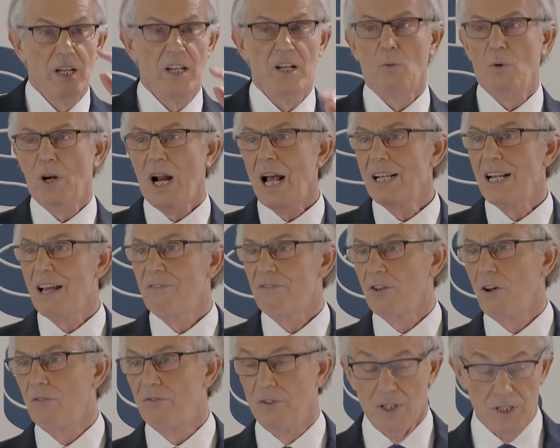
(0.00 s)
You know, when I
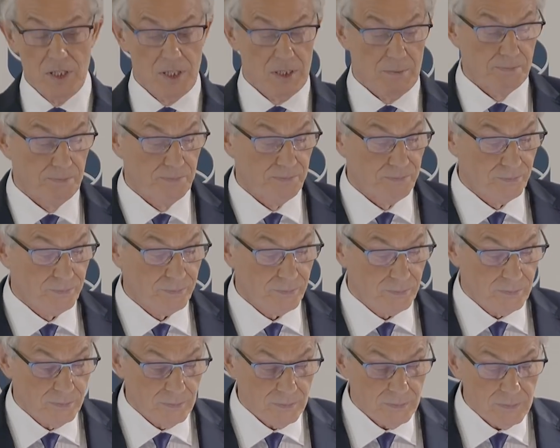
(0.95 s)
left office,
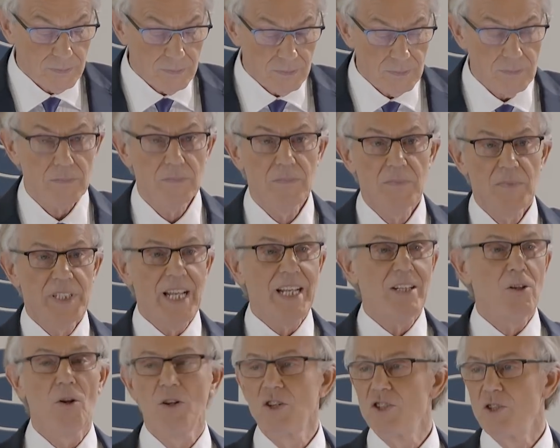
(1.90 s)

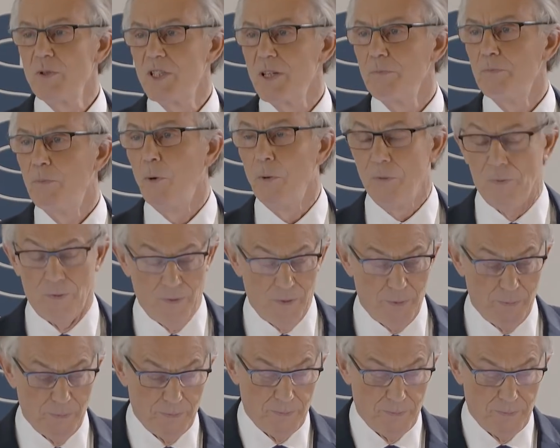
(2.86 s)
technology was important,